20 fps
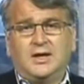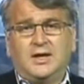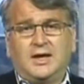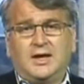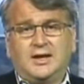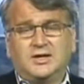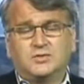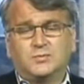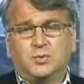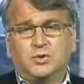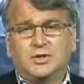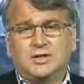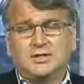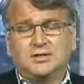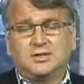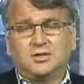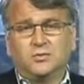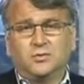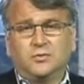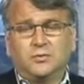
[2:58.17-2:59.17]
And it's pretty
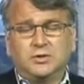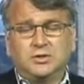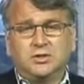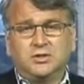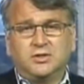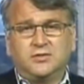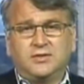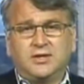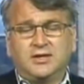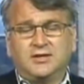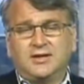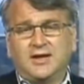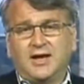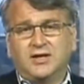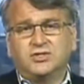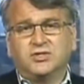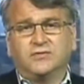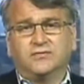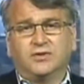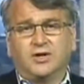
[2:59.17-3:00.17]
clear when we look at the
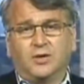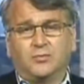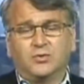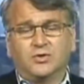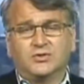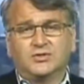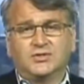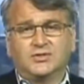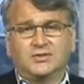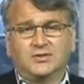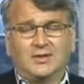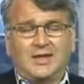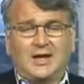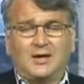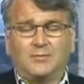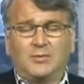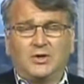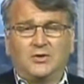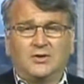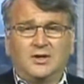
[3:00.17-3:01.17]
Ignatieff numbers that
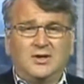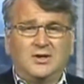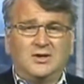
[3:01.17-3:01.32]
about